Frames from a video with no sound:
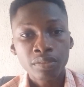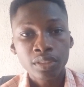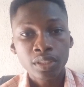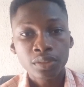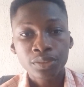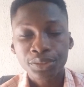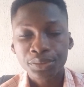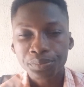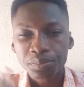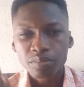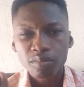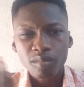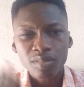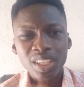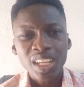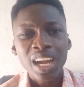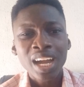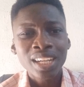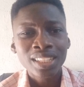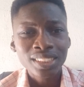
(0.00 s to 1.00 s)
out
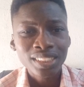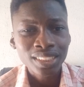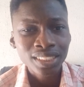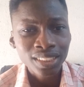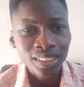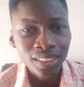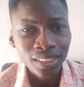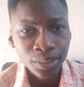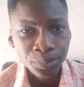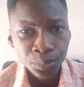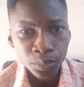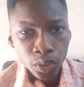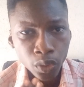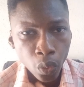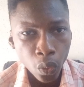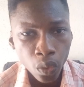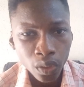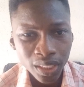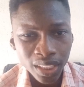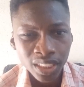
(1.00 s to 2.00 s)
an easy
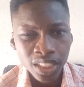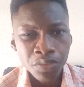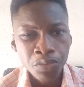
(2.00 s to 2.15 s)
content.